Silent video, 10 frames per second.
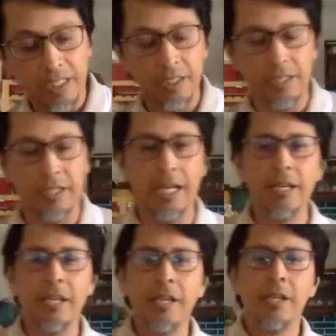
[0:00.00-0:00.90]
the bacteria.
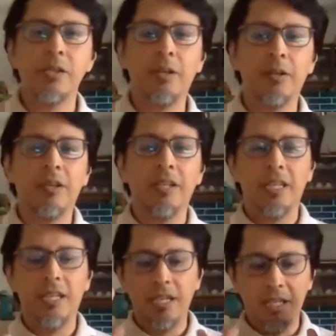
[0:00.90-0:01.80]
So
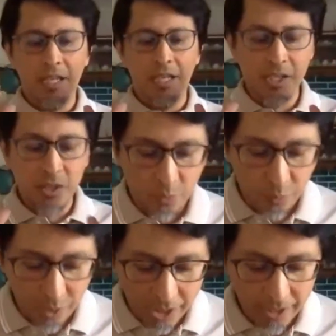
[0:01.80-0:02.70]
here is
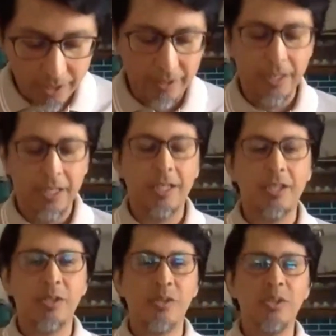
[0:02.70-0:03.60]
where
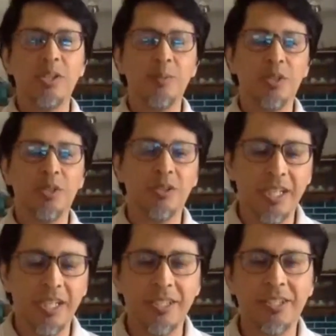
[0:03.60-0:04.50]

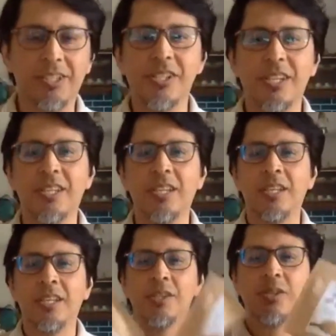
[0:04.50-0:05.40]
Sonomono enters.
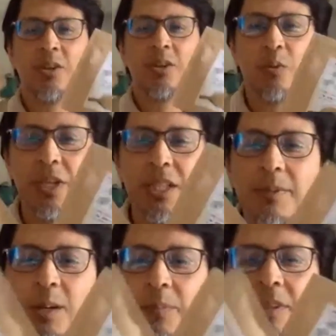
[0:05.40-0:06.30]
So we
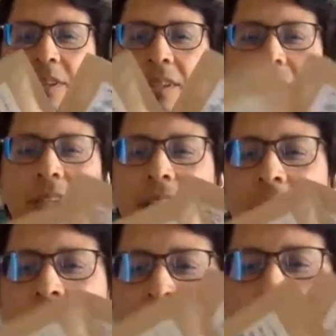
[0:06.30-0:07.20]
developed
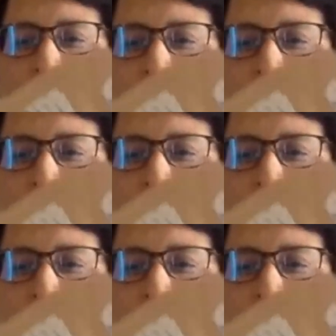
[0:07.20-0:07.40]
these